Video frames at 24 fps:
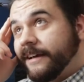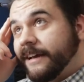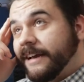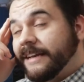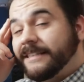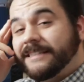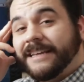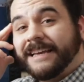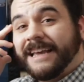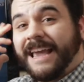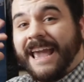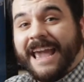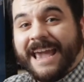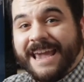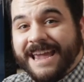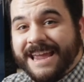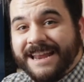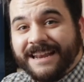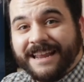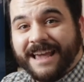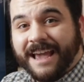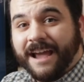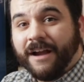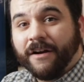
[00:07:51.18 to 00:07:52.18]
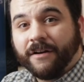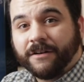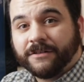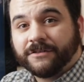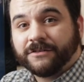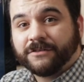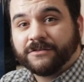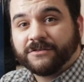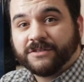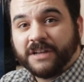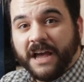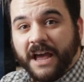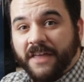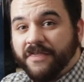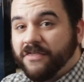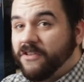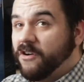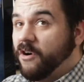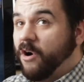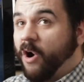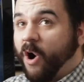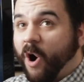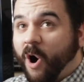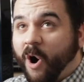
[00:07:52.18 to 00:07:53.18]
it's like eight characters and
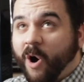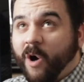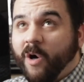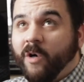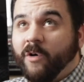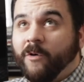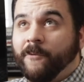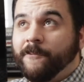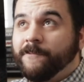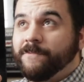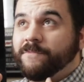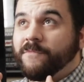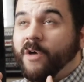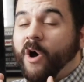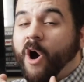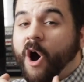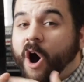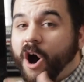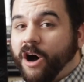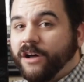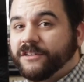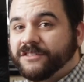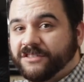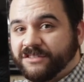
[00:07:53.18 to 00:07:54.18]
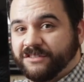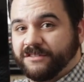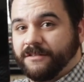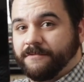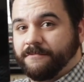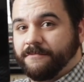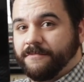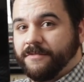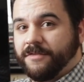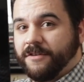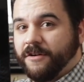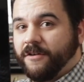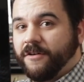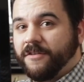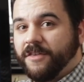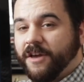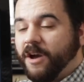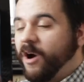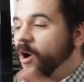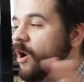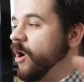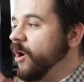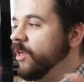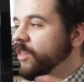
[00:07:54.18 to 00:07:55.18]
they're all awesome. They're,
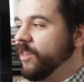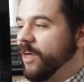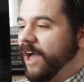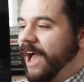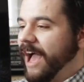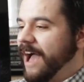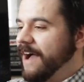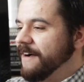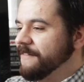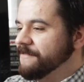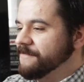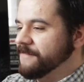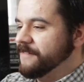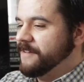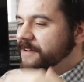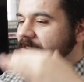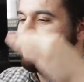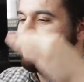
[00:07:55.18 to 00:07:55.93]
they all have